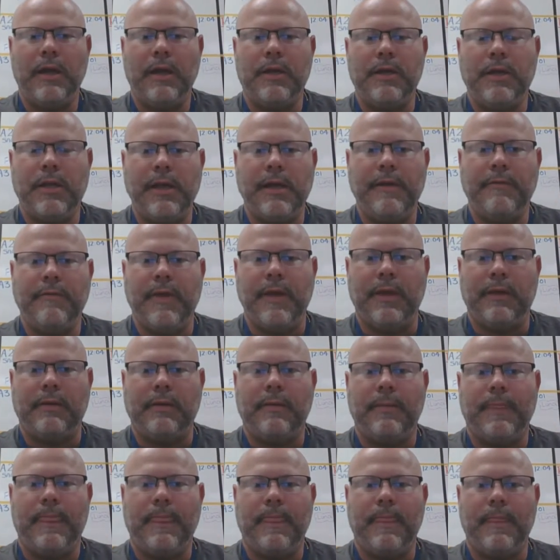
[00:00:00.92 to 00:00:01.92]
Good evening.
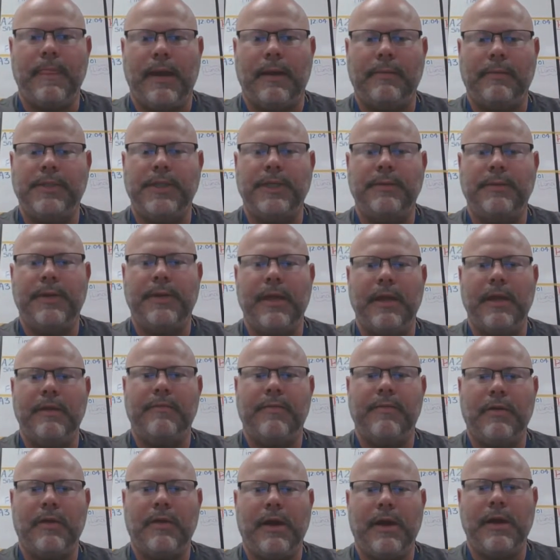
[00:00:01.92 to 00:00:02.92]
I'm Jim
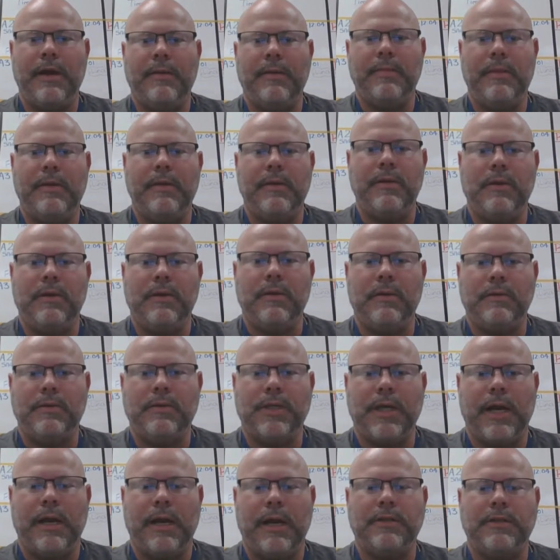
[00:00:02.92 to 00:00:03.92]
Kiefer. I'm your
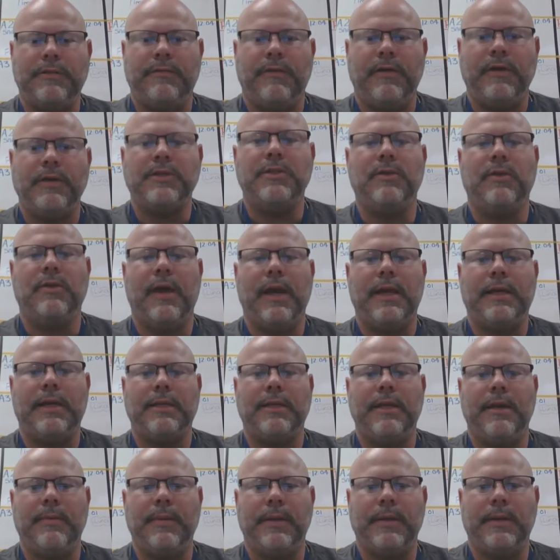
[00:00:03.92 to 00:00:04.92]
child's functional
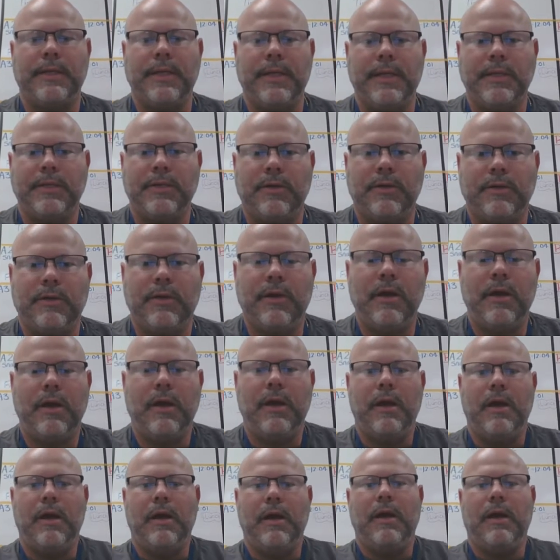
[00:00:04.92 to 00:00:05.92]
academic teacher.
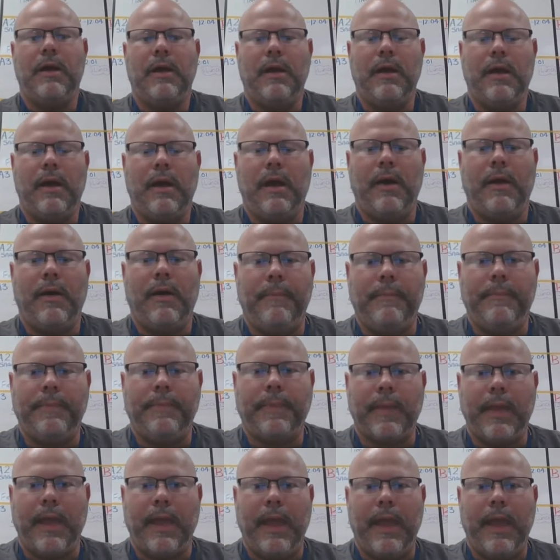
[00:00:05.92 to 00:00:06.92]

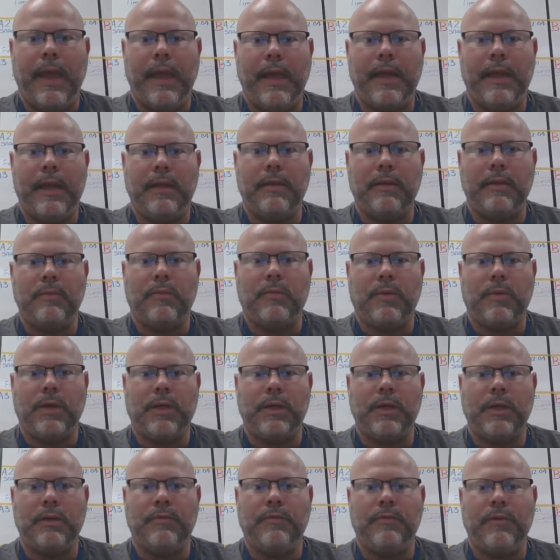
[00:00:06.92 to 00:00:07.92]
And we're
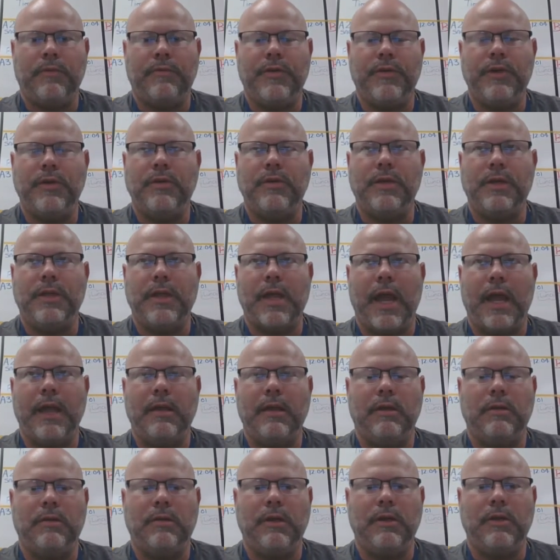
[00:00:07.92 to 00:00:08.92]
going to review
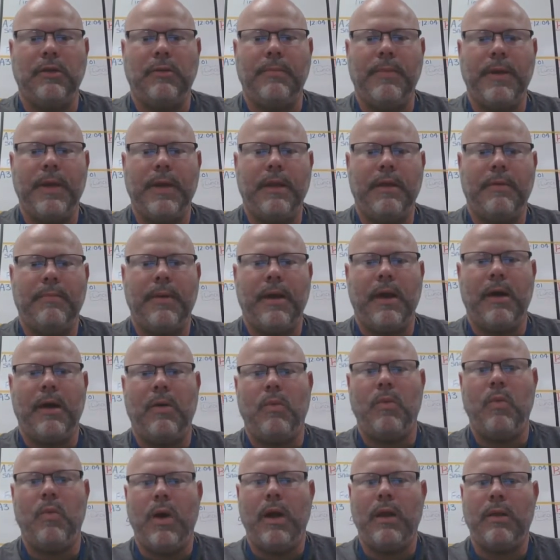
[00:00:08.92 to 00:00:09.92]
tonight a little bit
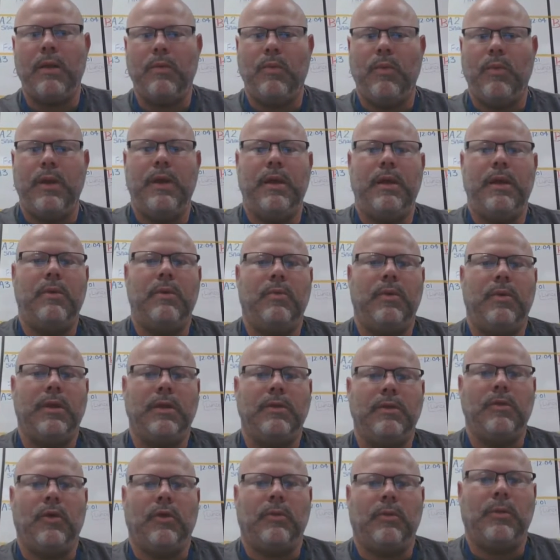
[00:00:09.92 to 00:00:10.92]
about what
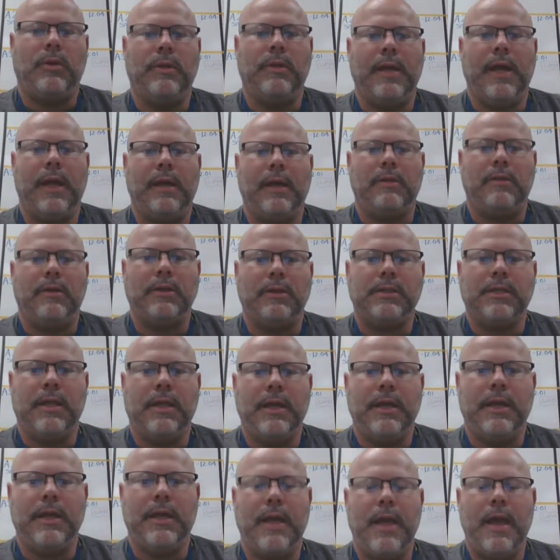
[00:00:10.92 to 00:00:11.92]
a normal day looks
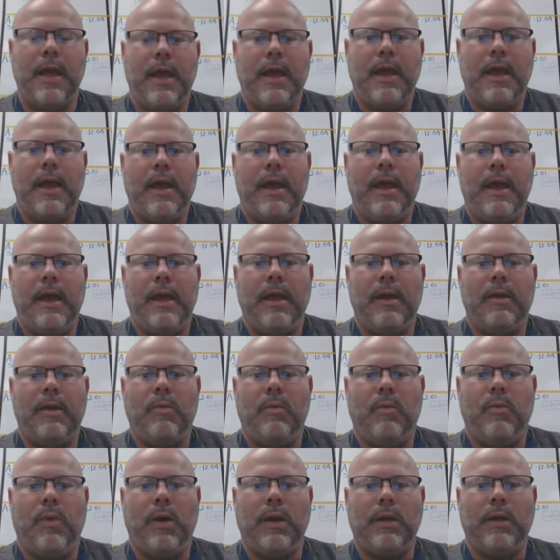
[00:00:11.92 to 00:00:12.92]
like
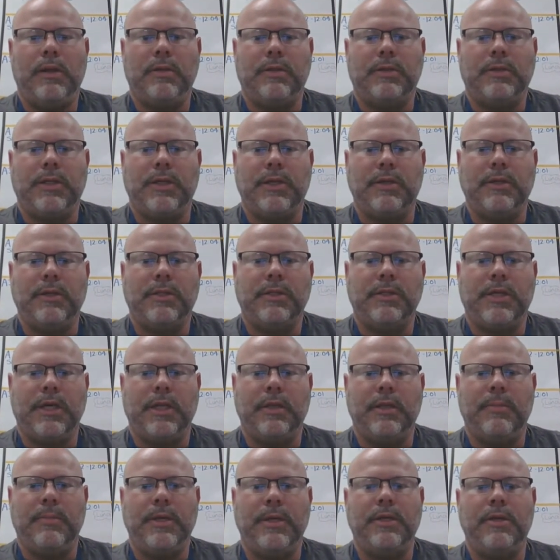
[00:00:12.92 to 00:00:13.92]
and what your student's
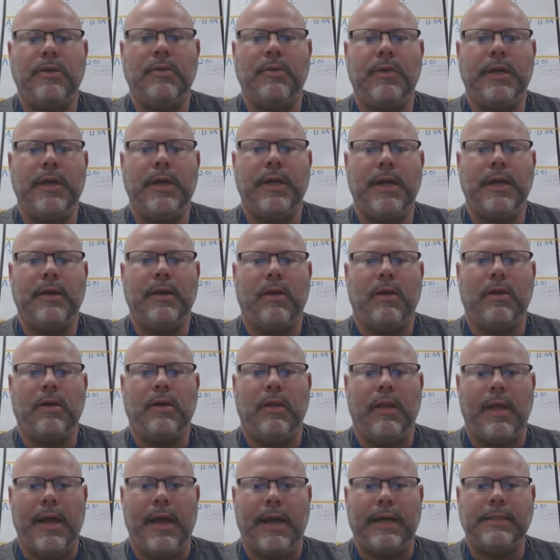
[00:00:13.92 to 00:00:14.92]
going to be doing in our
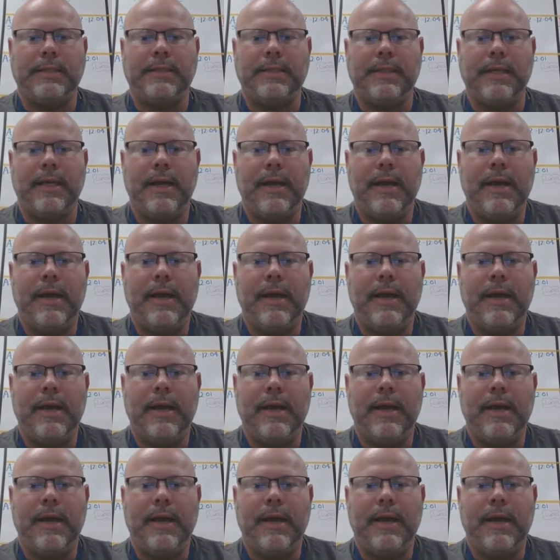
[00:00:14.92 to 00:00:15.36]
class.